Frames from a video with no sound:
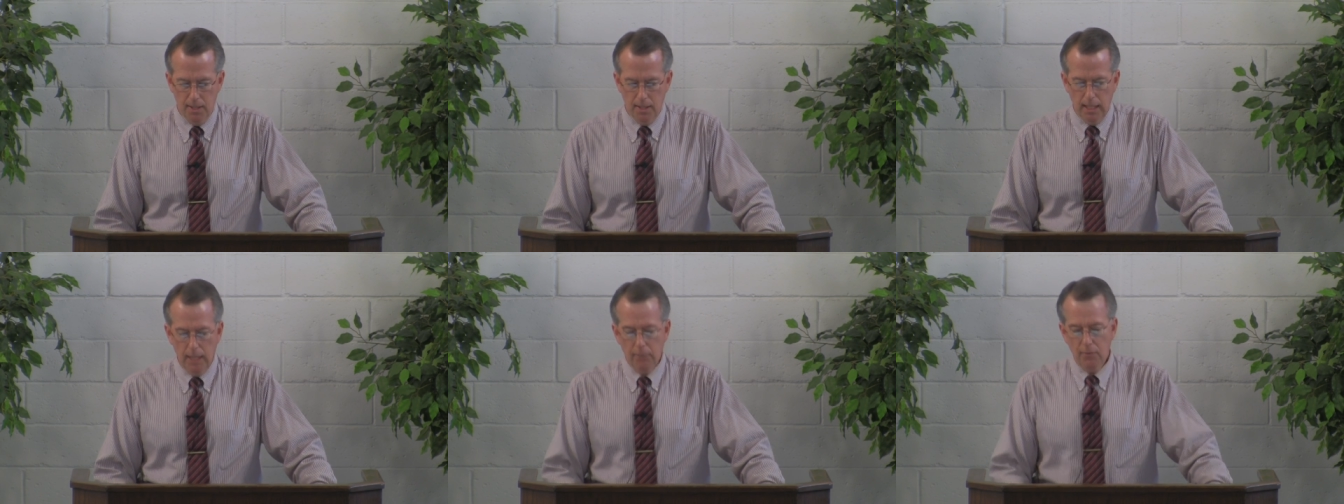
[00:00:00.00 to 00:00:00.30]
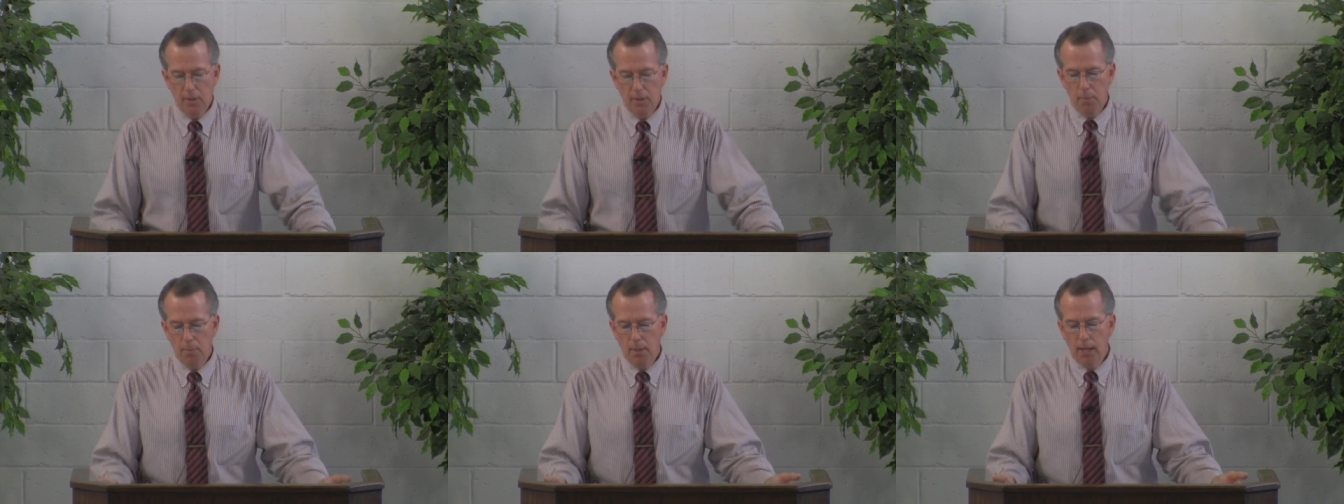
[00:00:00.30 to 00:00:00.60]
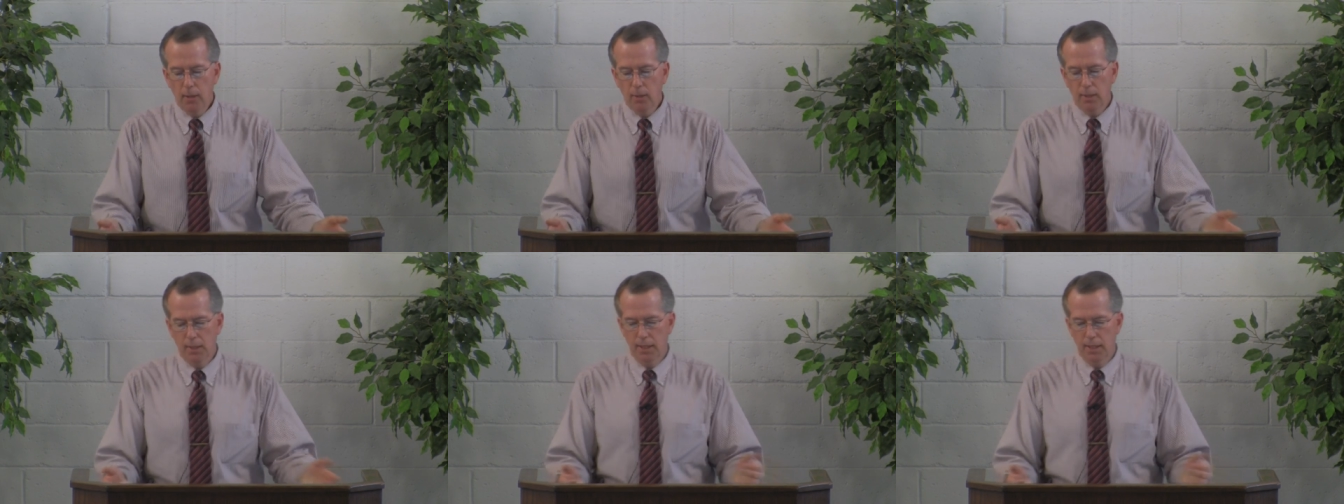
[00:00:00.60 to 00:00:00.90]
Even the
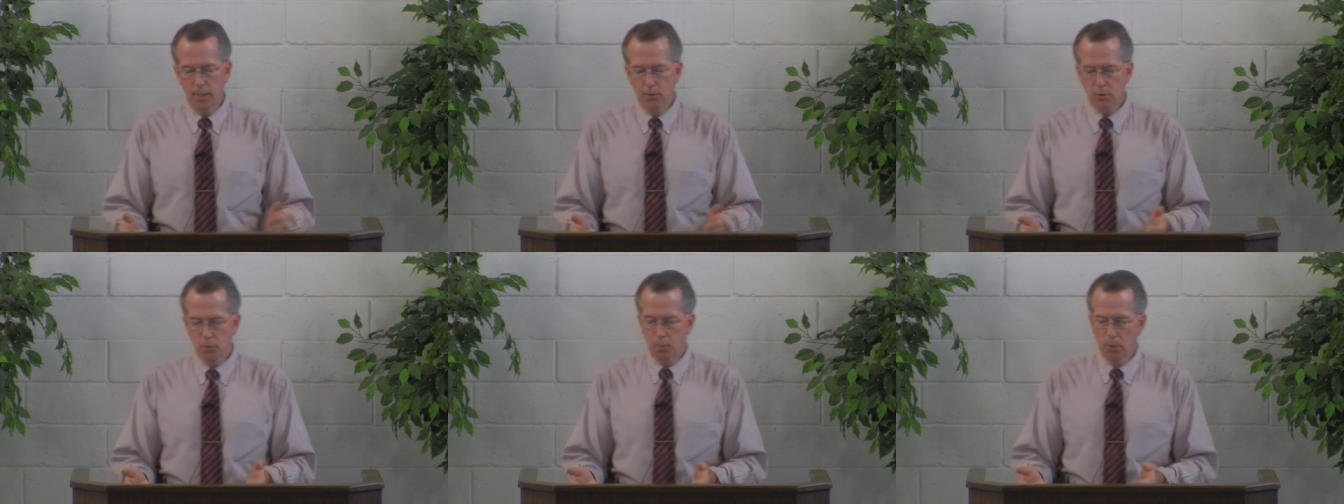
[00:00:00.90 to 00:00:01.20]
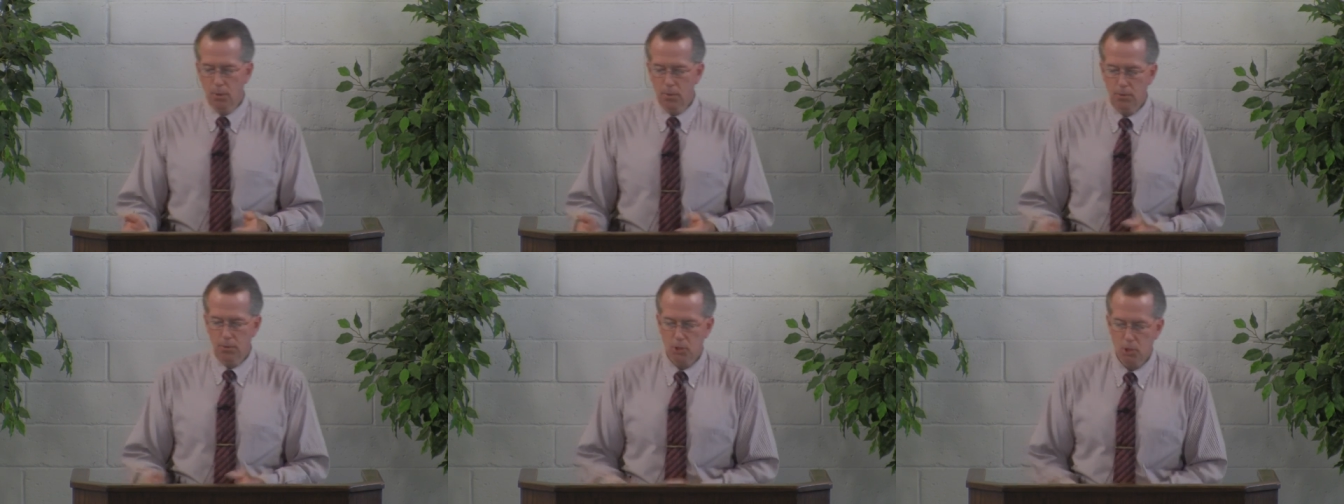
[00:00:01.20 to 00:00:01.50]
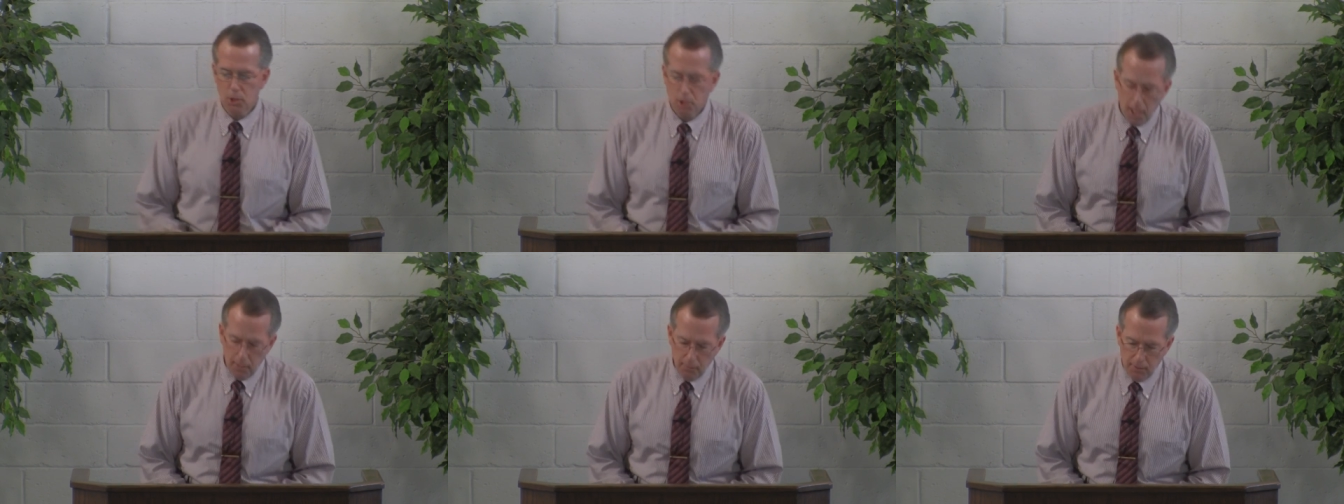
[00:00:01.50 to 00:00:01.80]
barren gives birth to
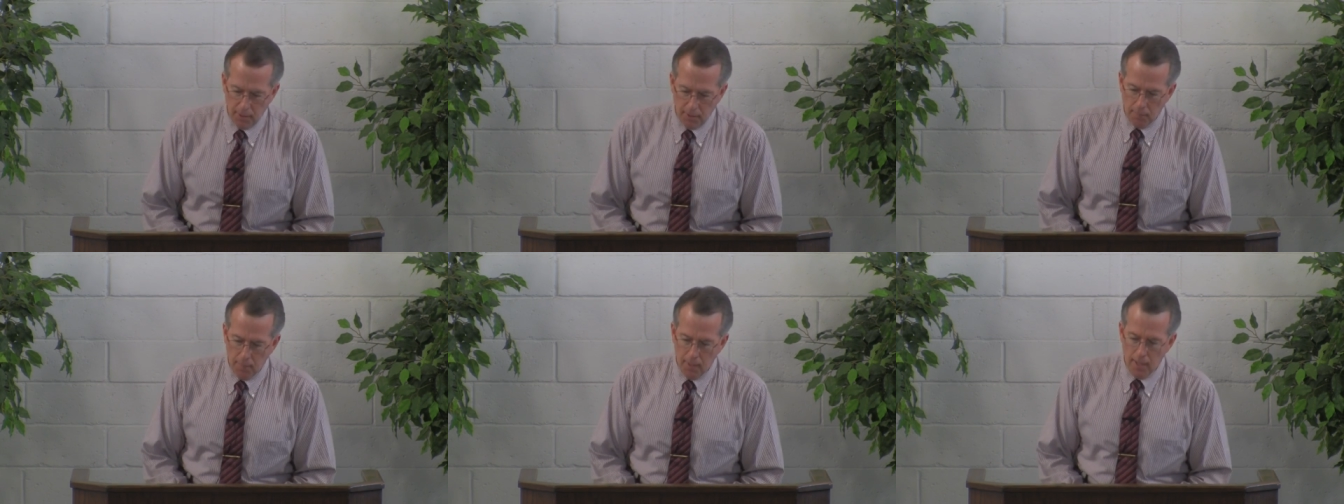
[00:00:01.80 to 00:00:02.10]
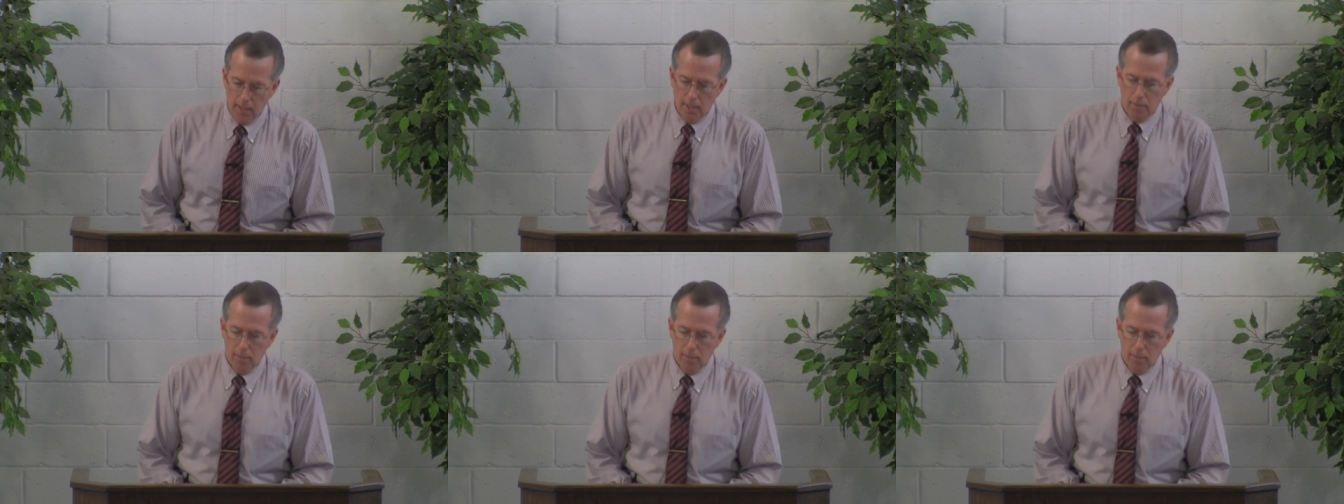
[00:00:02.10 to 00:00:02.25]
7,